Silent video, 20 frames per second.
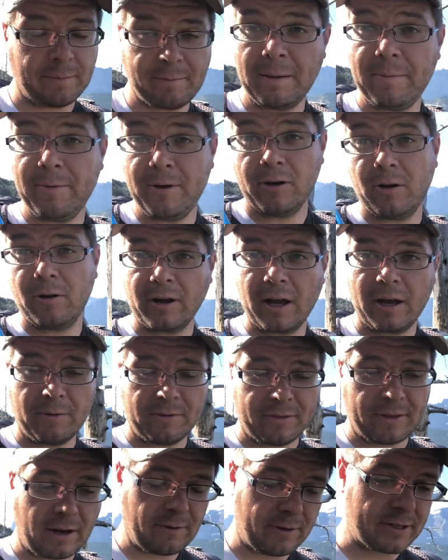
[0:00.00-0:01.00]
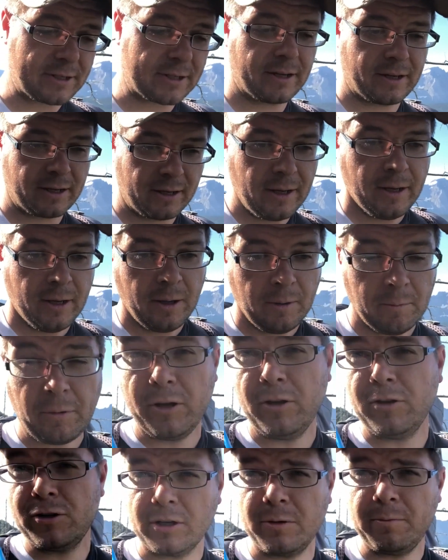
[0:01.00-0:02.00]
and maybe you're okay with that risk, but
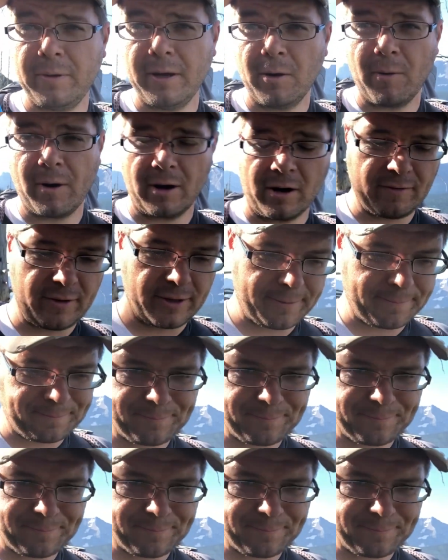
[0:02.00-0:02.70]
you should be aware of it.